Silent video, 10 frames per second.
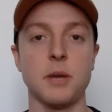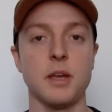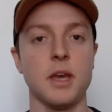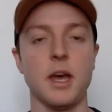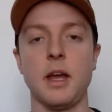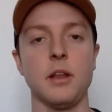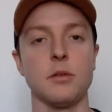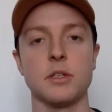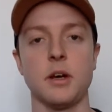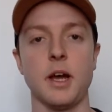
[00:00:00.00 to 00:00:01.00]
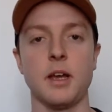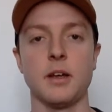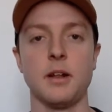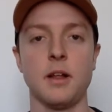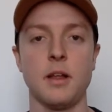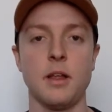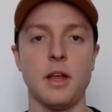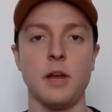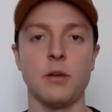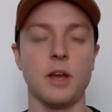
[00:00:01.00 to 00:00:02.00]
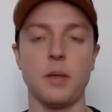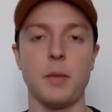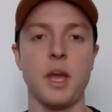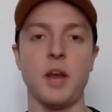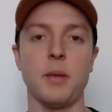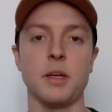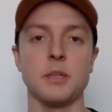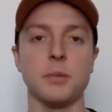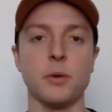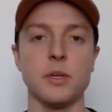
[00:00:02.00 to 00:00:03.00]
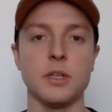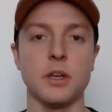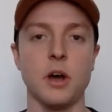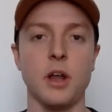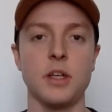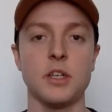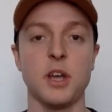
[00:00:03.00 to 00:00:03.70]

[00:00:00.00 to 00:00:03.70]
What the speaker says: But yeah, he looked like a man amongst boys in college,